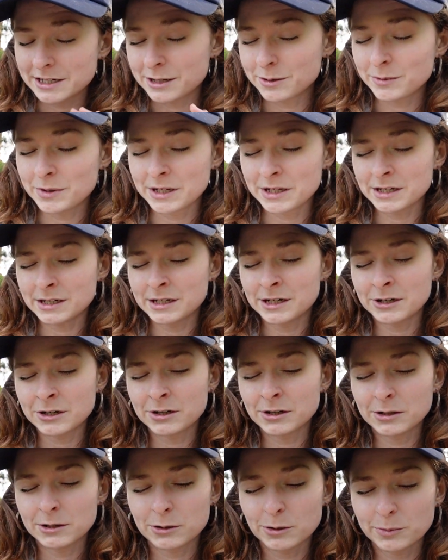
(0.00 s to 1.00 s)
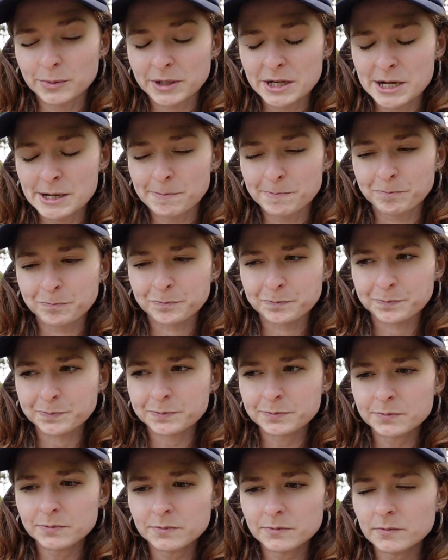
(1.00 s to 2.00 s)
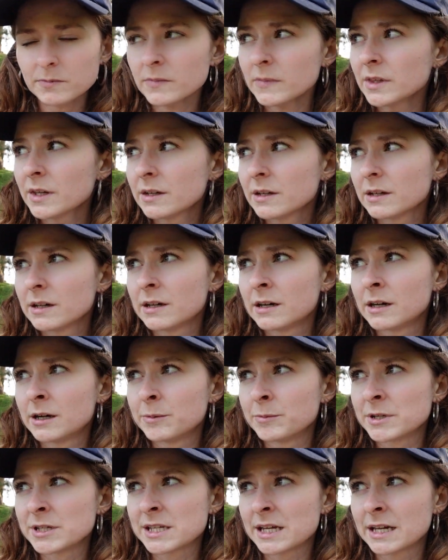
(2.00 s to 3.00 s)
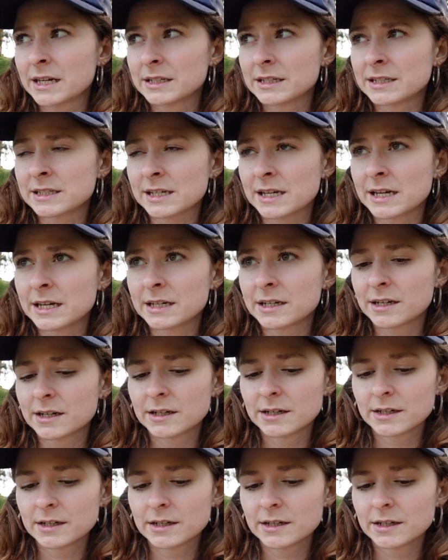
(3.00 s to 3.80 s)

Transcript: coming in here a little bit. Is that it's like,